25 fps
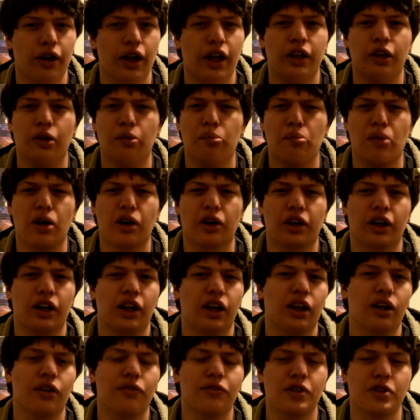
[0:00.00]
and the
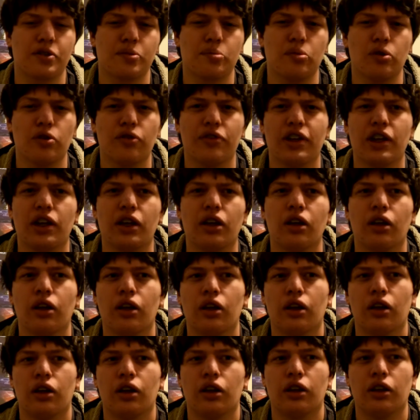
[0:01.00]
marketing of this movie.
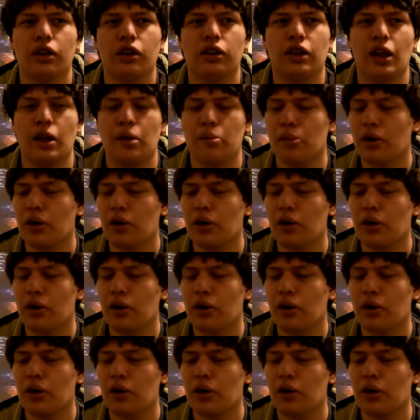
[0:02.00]
They